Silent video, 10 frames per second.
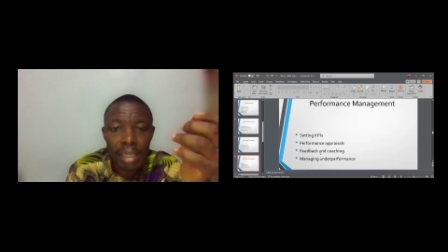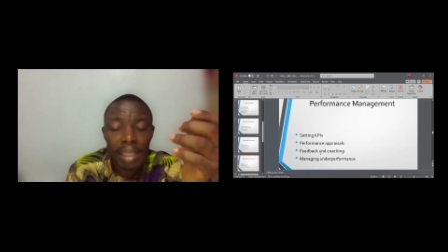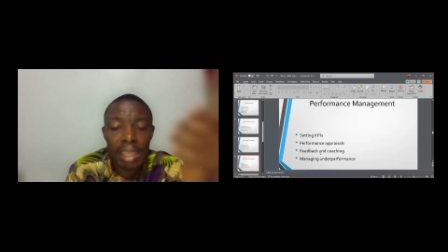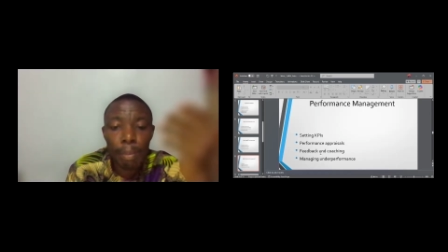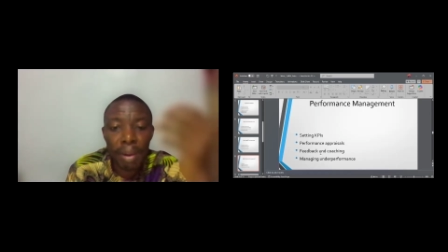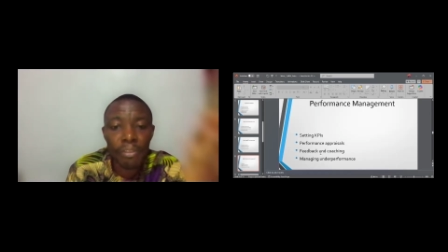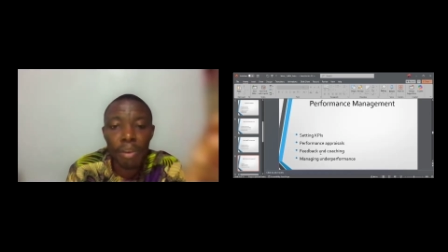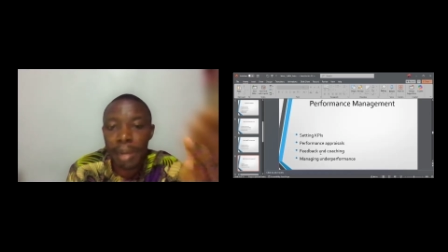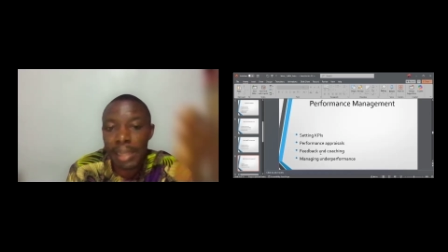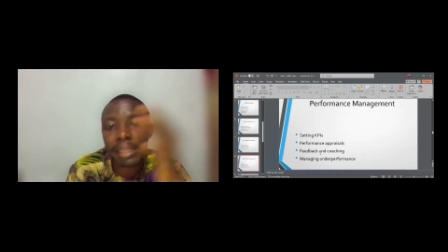key
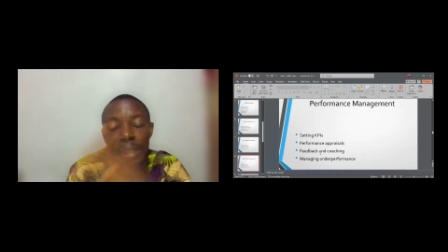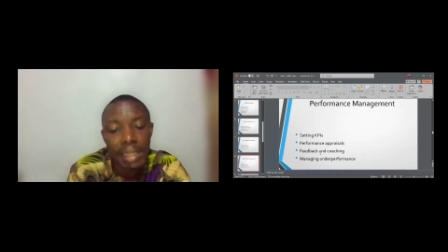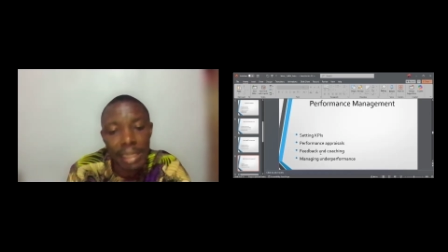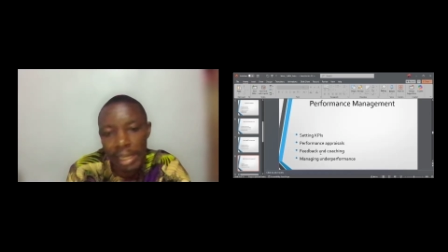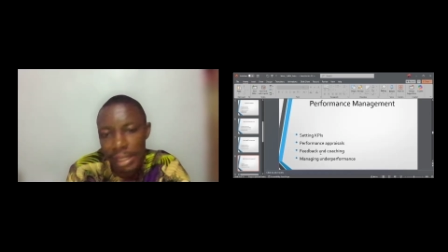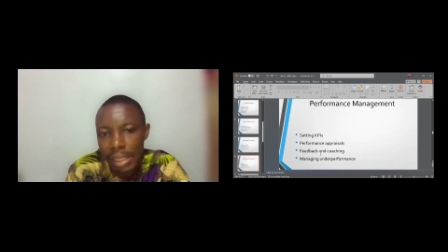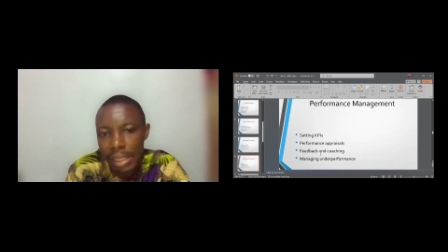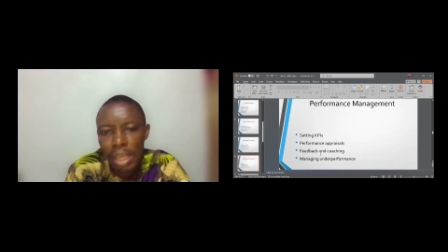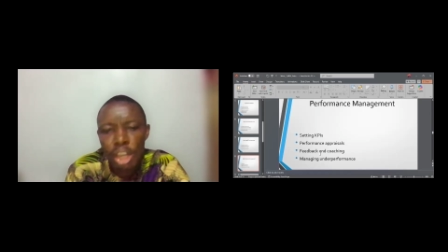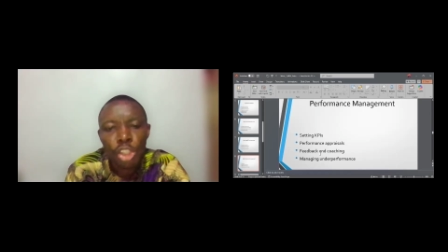performance index.
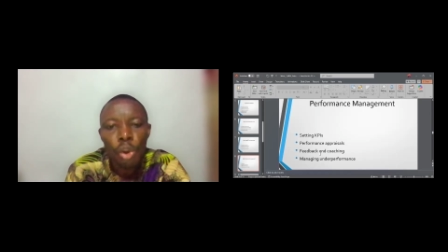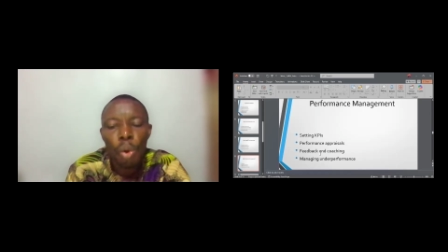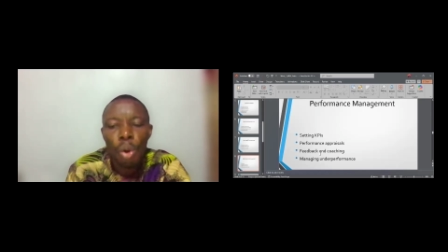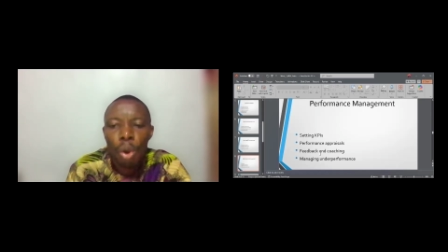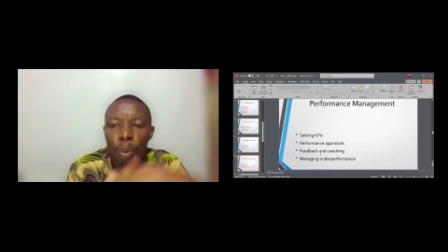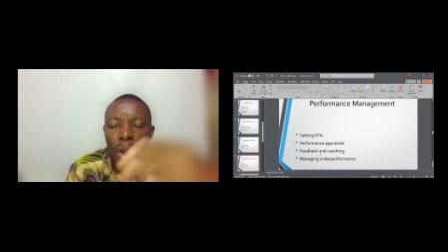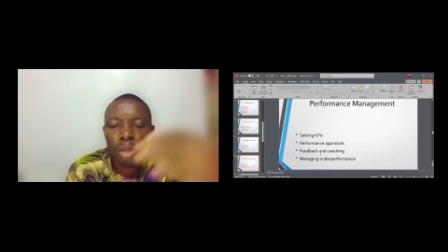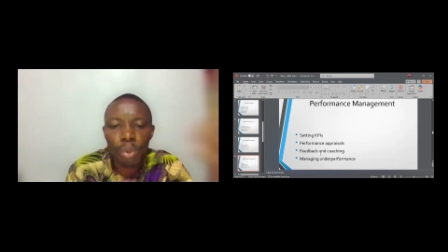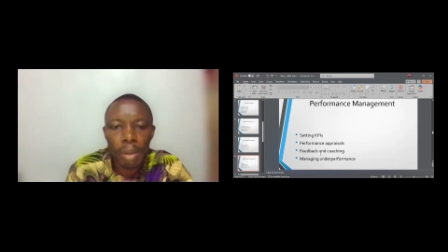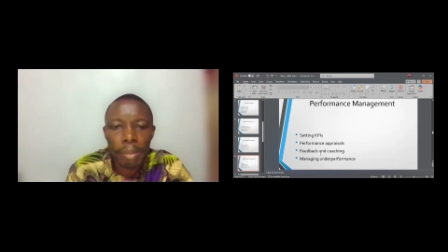So what
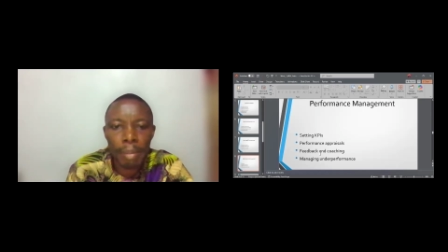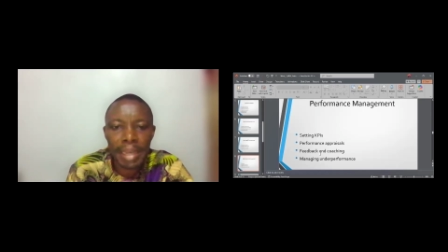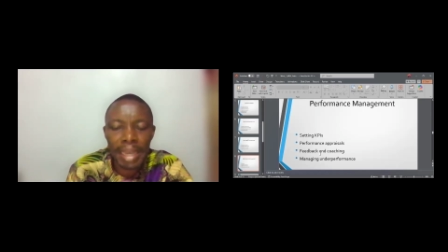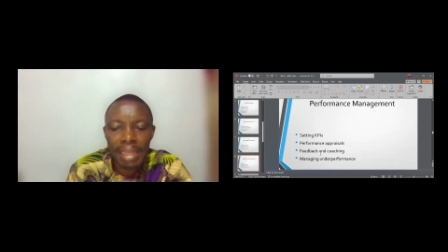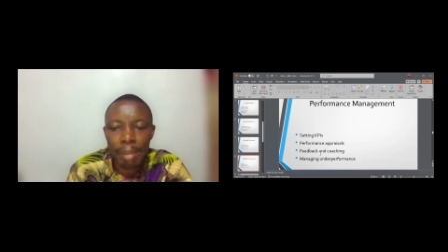do we mean by that?